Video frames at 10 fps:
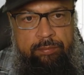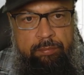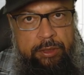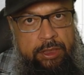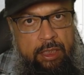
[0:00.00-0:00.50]

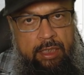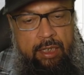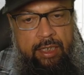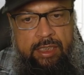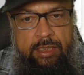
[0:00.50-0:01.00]
meet
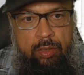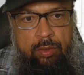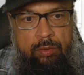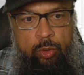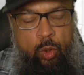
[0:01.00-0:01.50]
attendance,
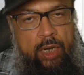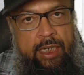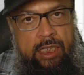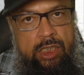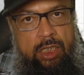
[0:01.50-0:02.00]
now I
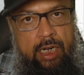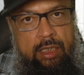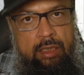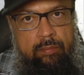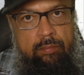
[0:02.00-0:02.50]
can
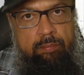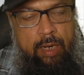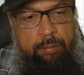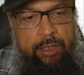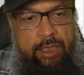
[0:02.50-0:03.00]
start my
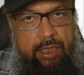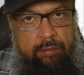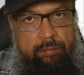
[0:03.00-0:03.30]
meeting.